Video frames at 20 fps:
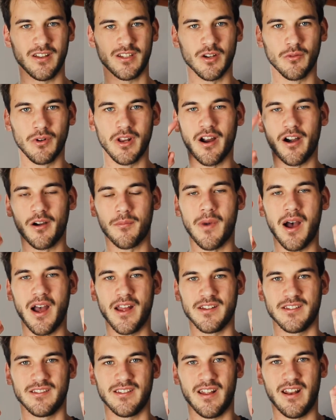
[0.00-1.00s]
It's only our
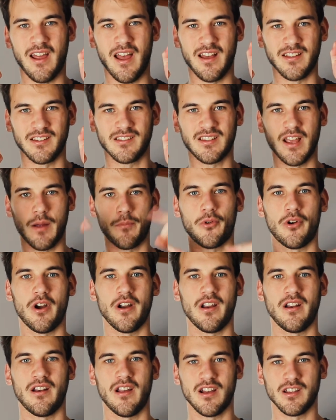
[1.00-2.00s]
minds that has
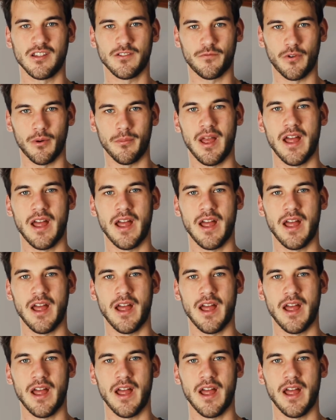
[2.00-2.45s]
separated us from